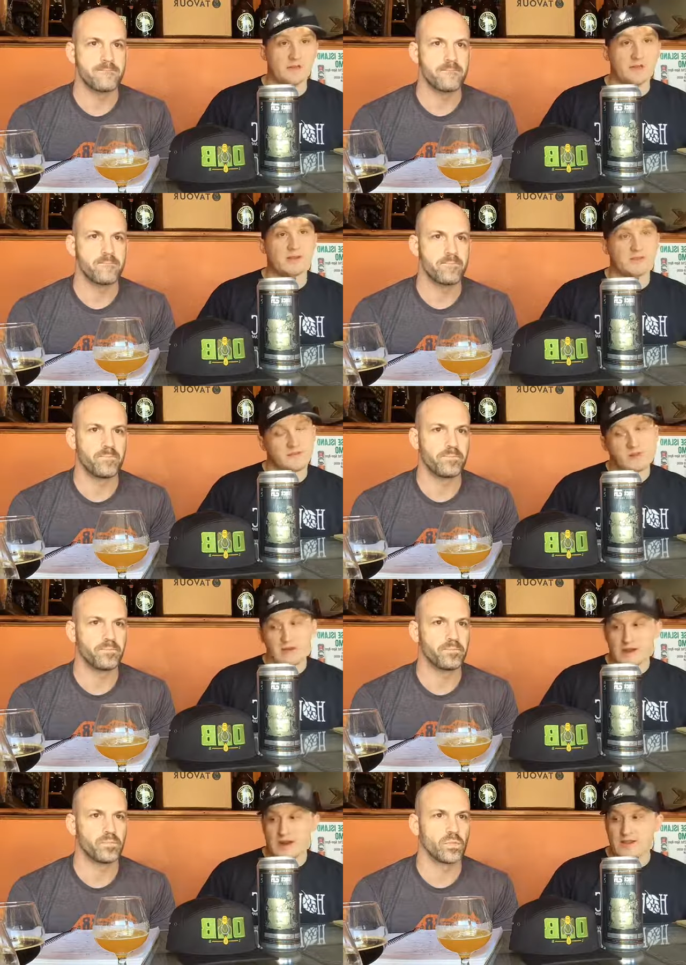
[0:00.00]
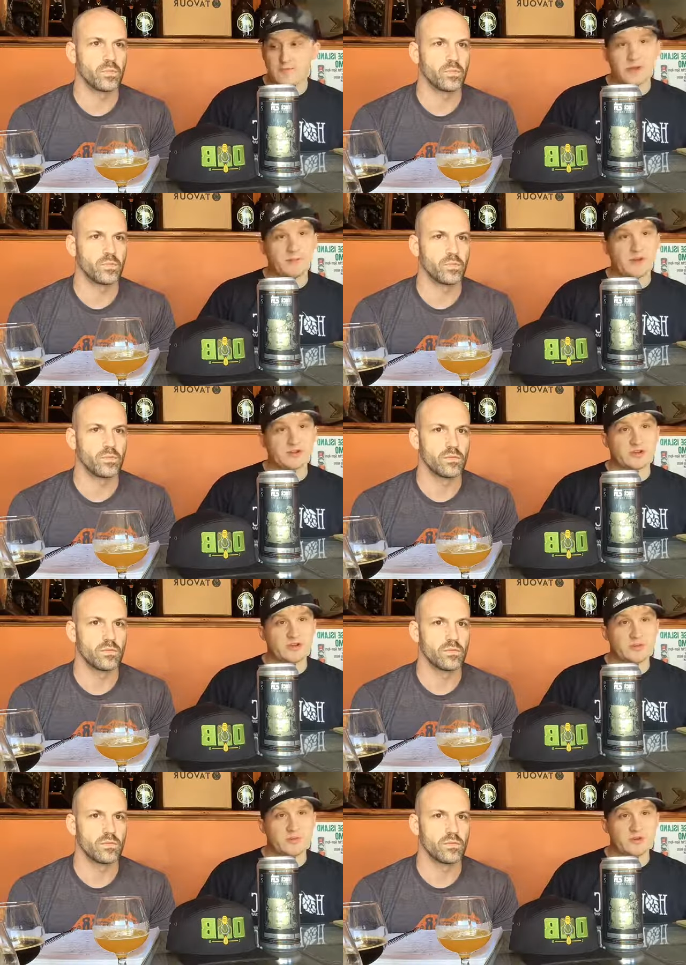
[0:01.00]
Speaker 1: So that's kind of the big picture. So
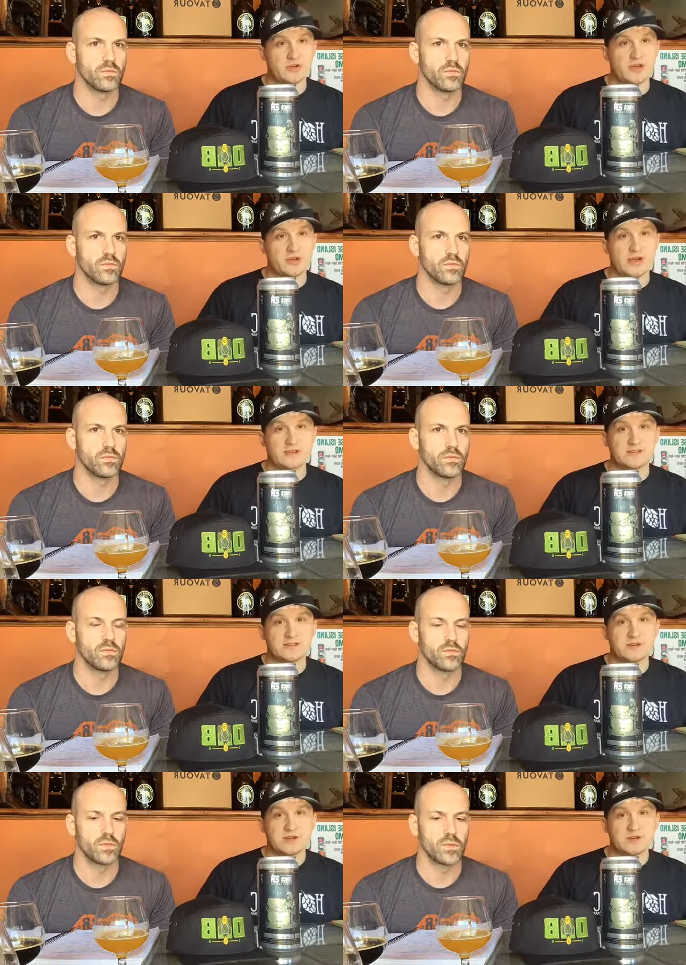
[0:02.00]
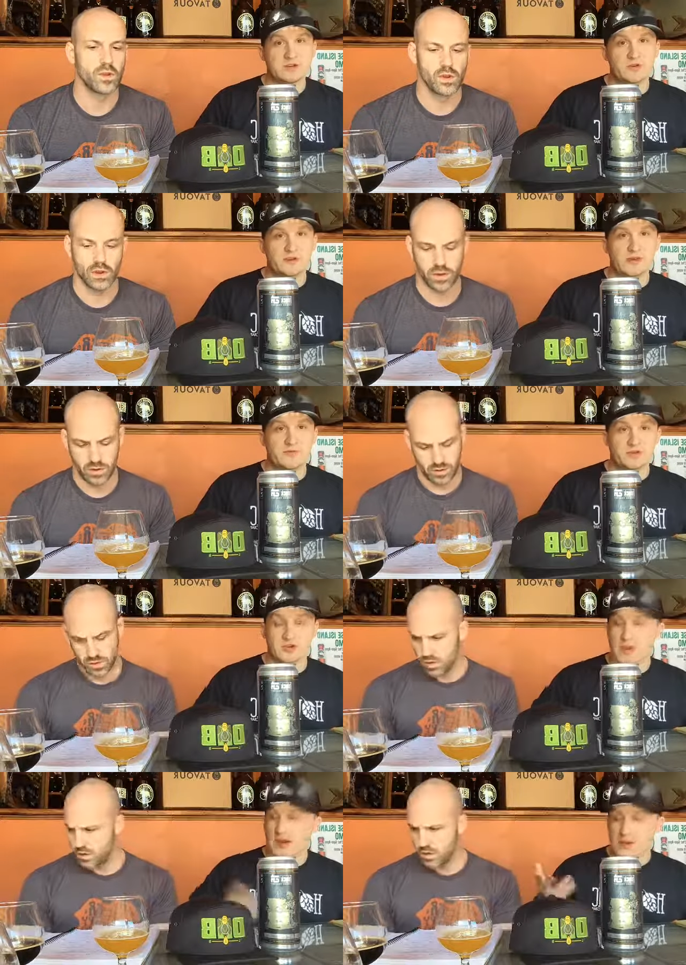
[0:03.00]
we appreciate you guys tuning in for sure. We
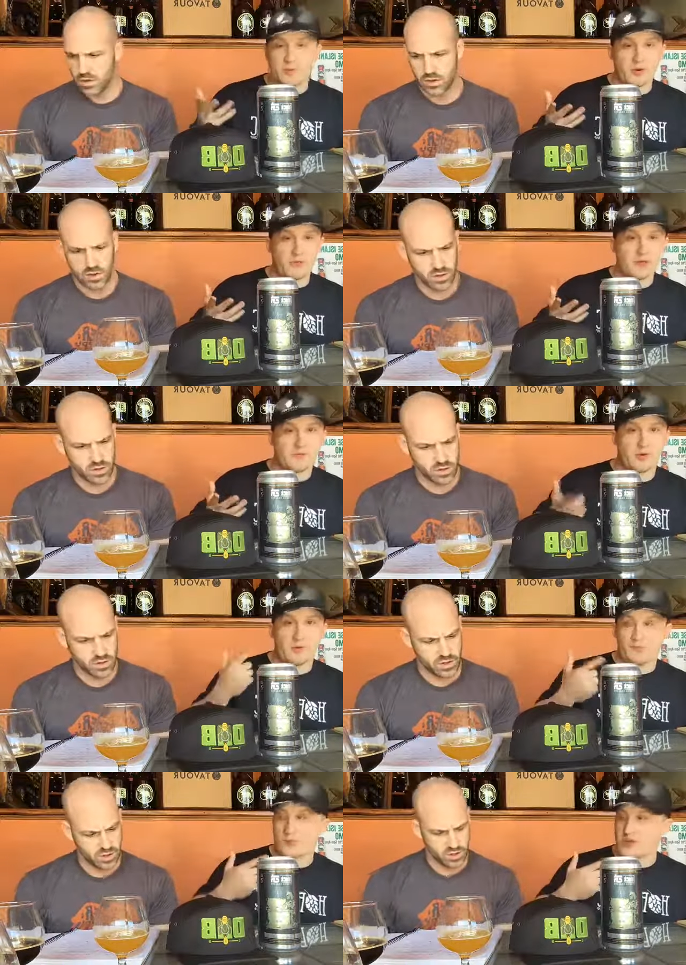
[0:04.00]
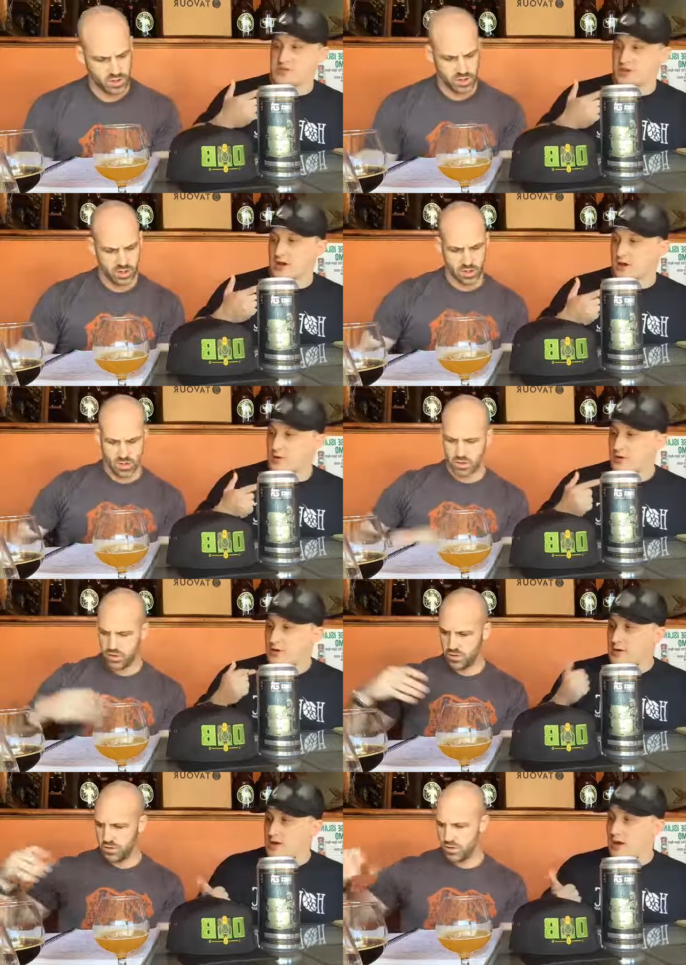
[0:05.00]
got a couple more things for you before we let you go.
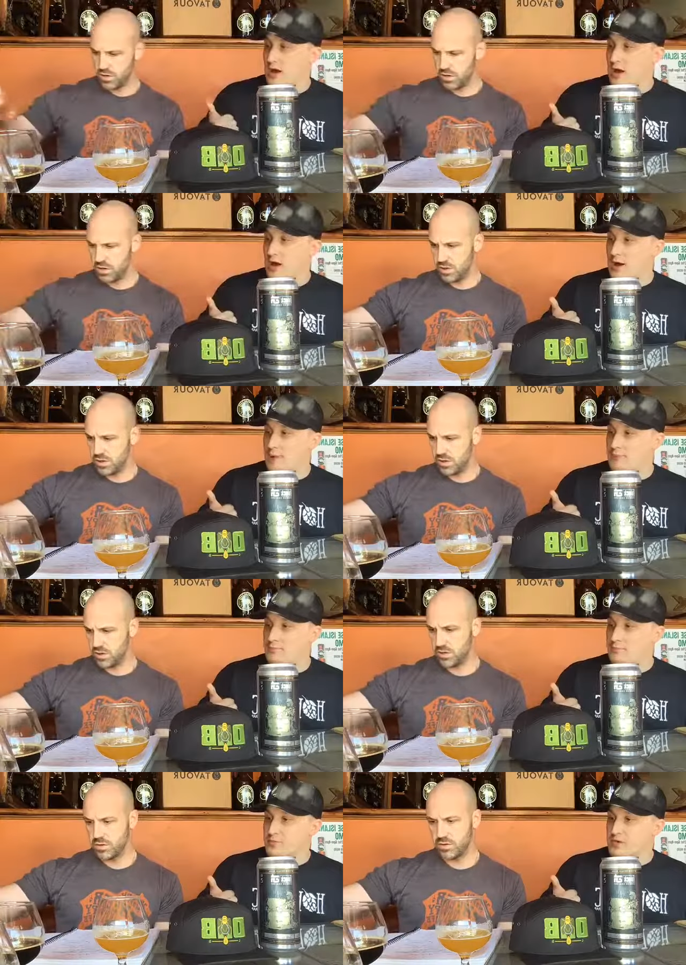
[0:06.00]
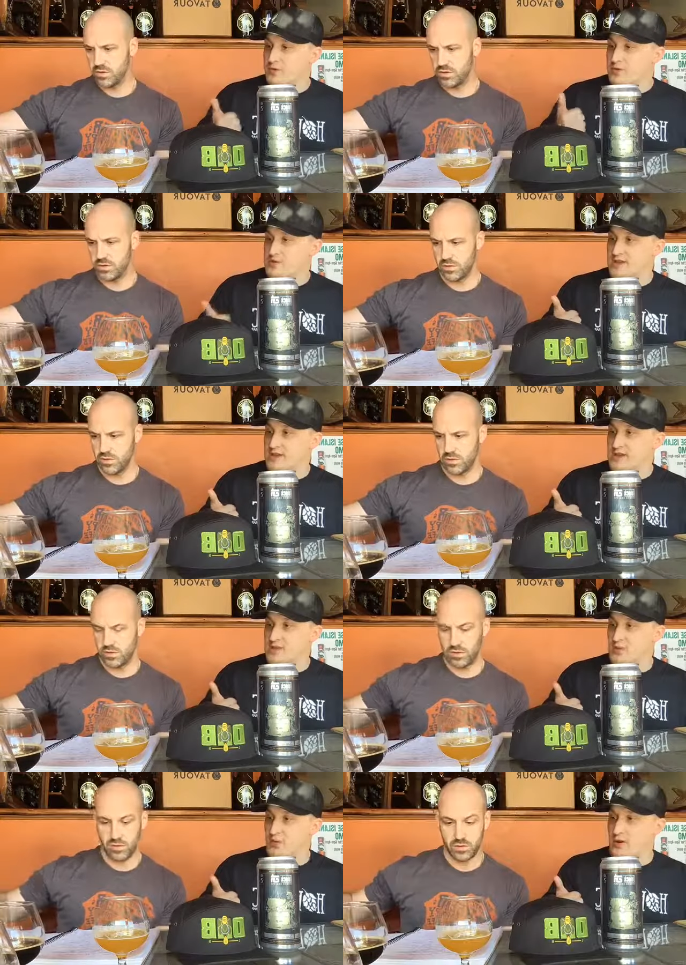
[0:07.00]
Um, first thing is
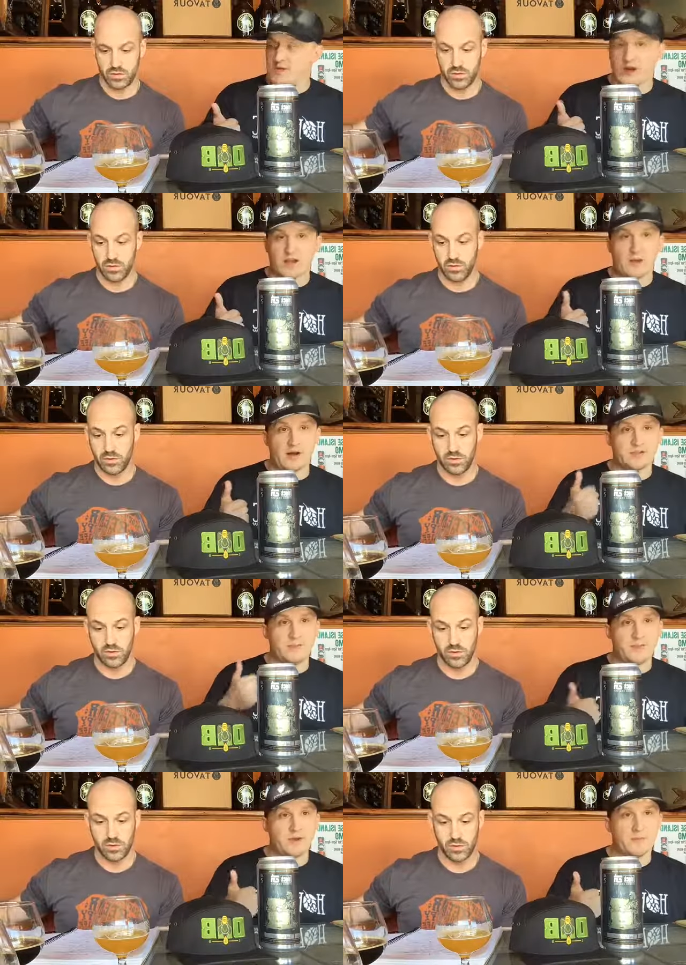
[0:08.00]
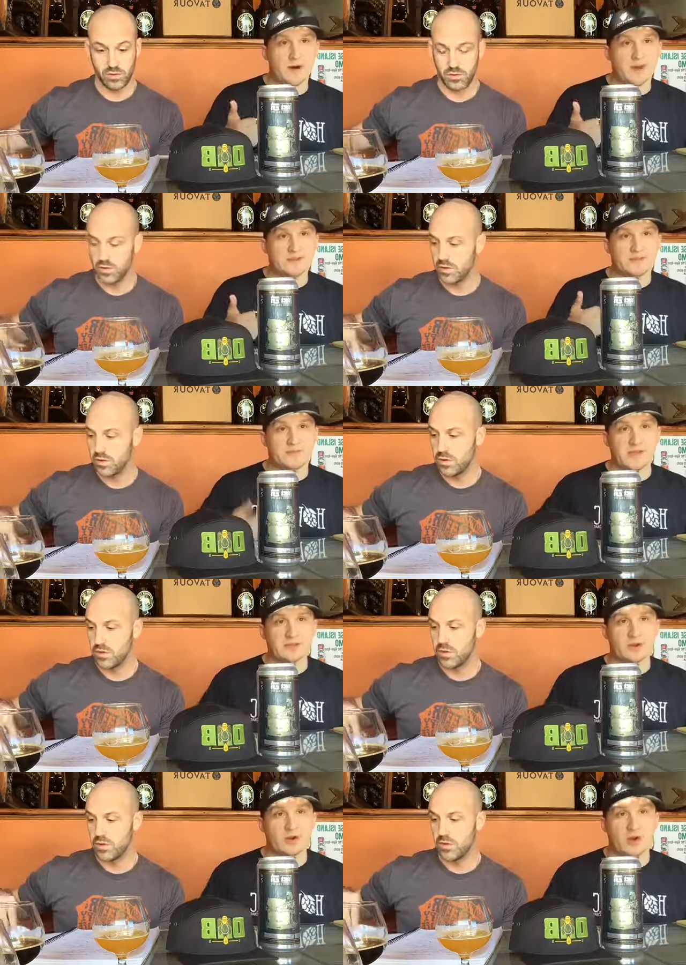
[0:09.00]
we want to talk about some beer buzz, some things that
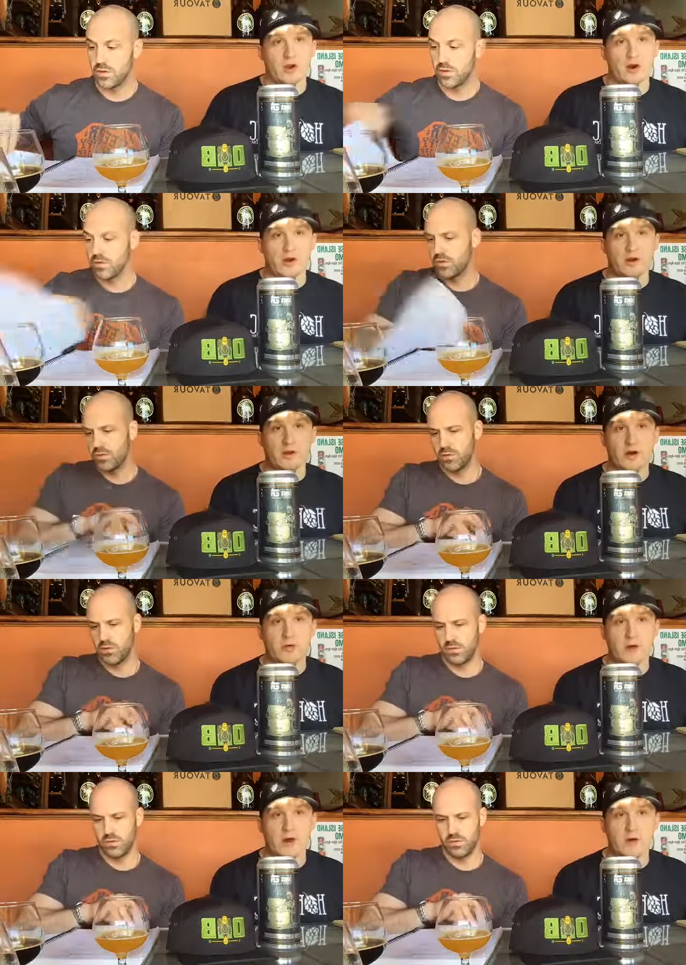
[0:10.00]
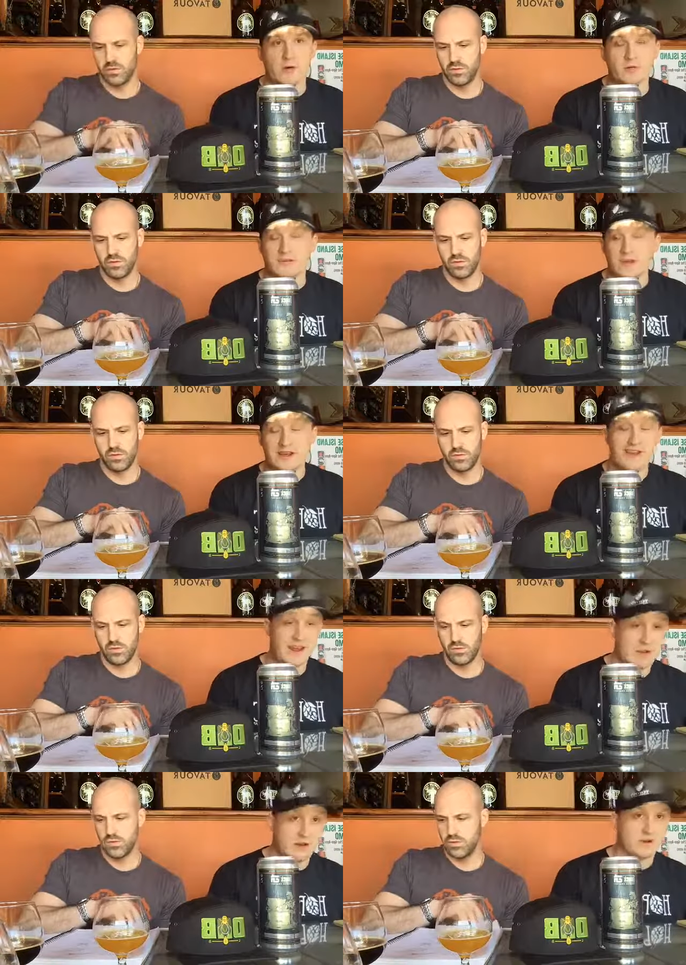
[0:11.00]
are going on around
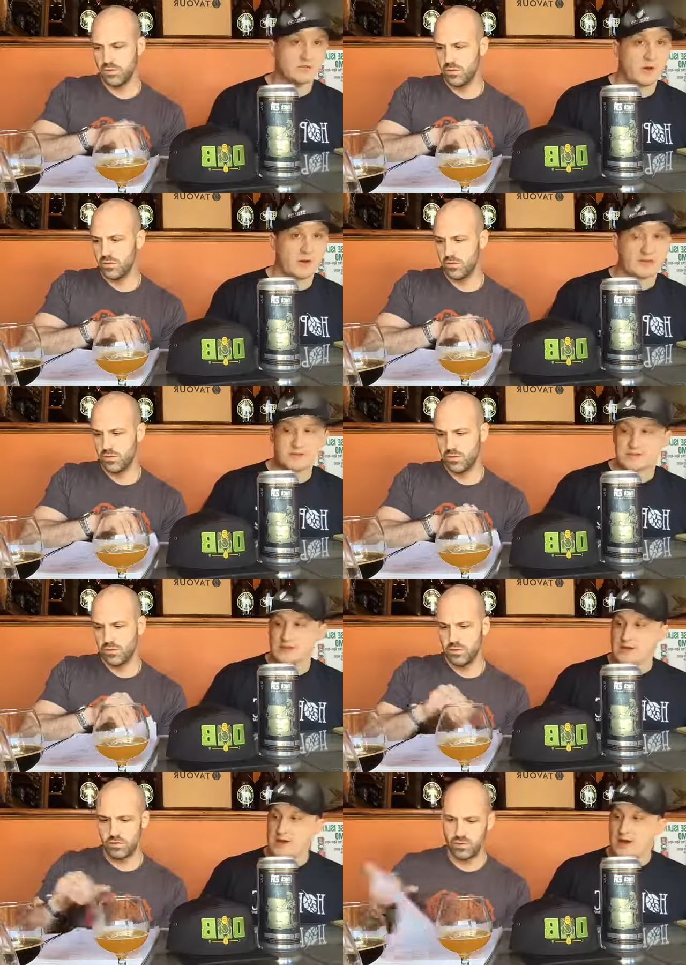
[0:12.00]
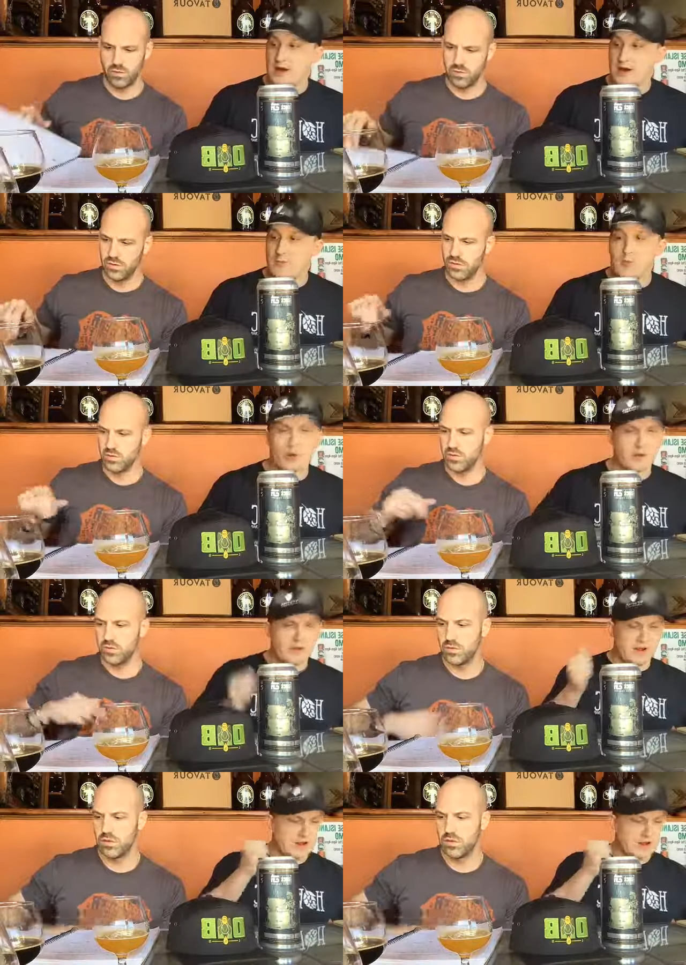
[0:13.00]
here as well as um, Portland and a